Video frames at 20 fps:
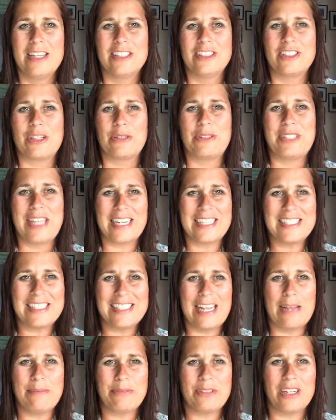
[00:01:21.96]
So take a
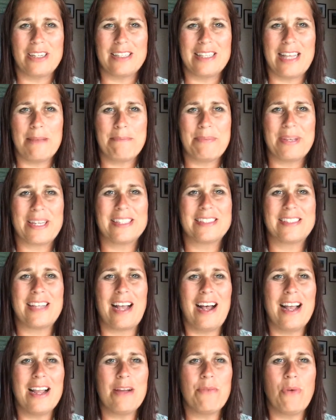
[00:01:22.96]
snapshot of that because
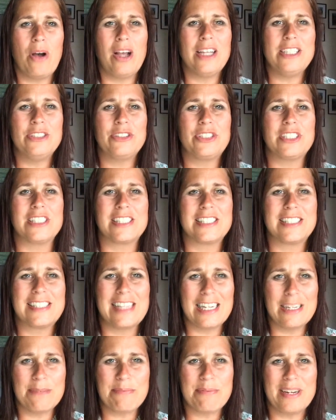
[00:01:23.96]
I want you to
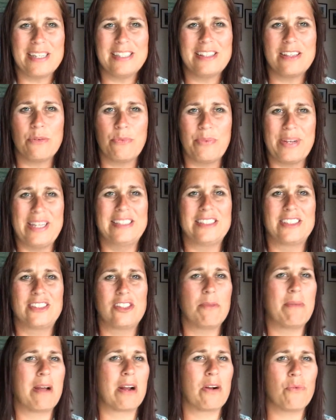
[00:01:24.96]
celebrate the wins,
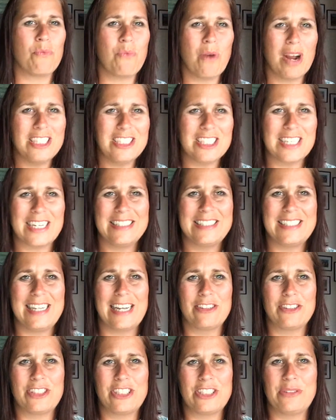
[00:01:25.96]
no matter what you get
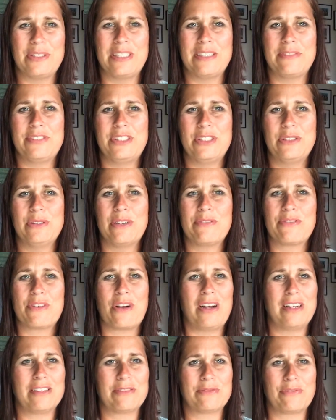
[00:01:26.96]
down to. If you have
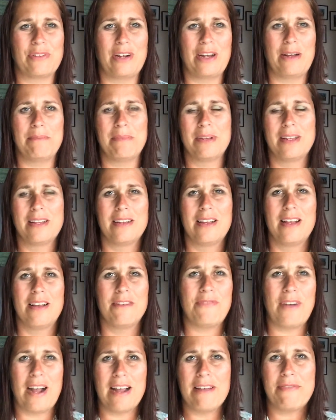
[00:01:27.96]
gone from
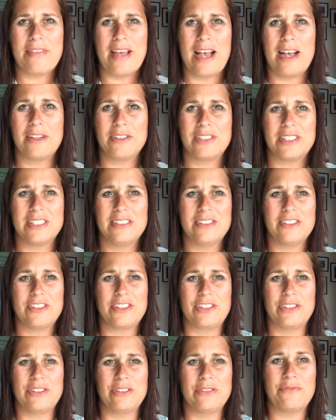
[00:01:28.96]
5,000
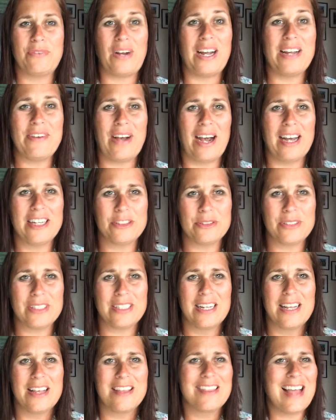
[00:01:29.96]
to
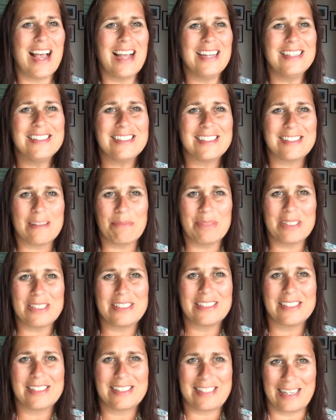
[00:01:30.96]
500, that is
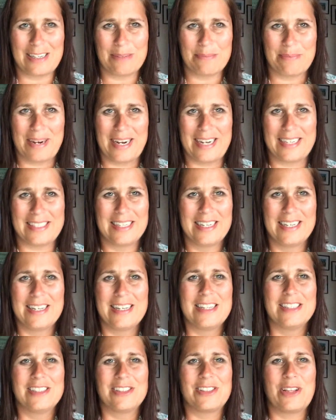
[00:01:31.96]
something to celebrate.
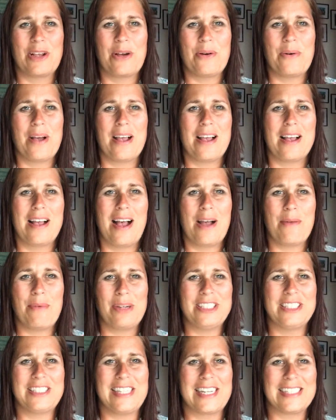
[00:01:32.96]
So I
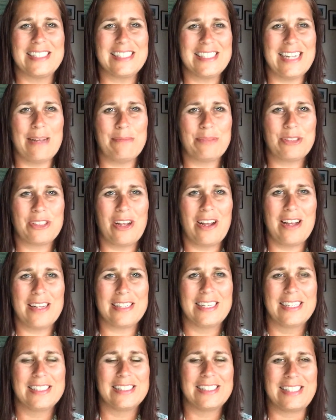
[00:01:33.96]
want you to take a
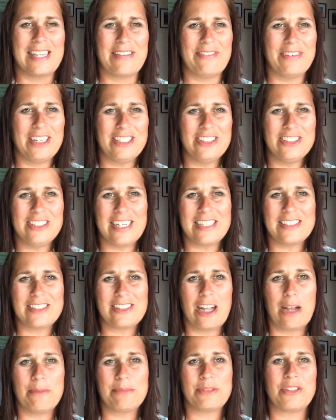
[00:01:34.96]
snapshot, save it on your
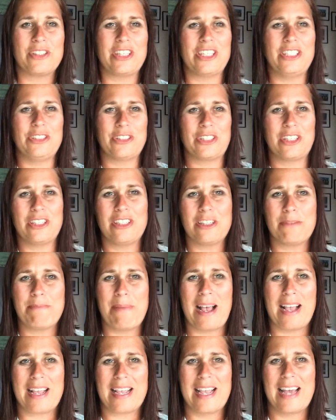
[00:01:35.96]
desktop so that you can look
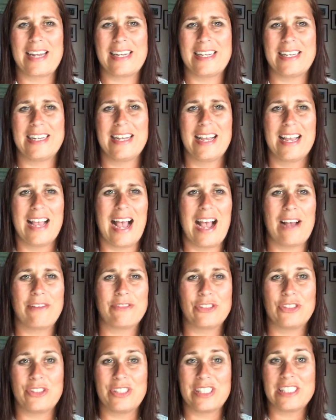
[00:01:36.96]
back at it
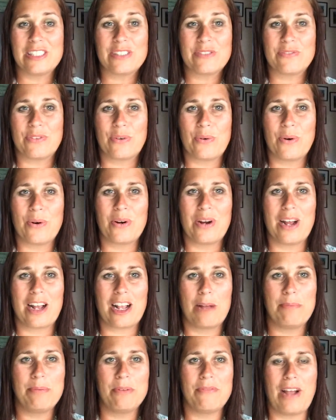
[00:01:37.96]
after doing this for a
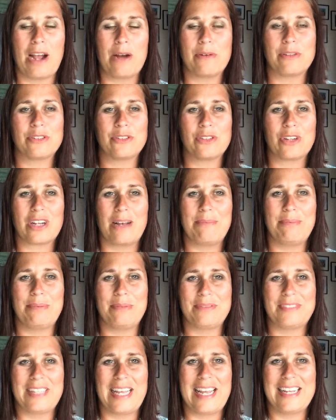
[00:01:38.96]
couple of hours or a
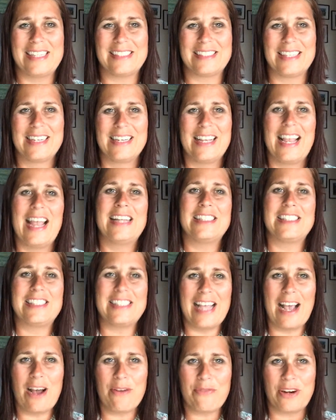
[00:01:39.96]
couple of days and
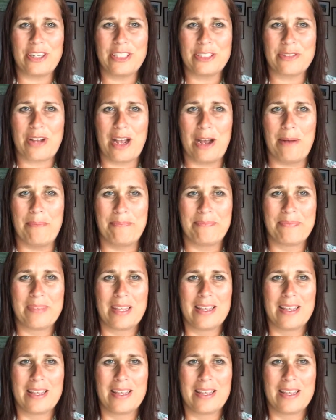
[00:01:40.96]
see how far you've come.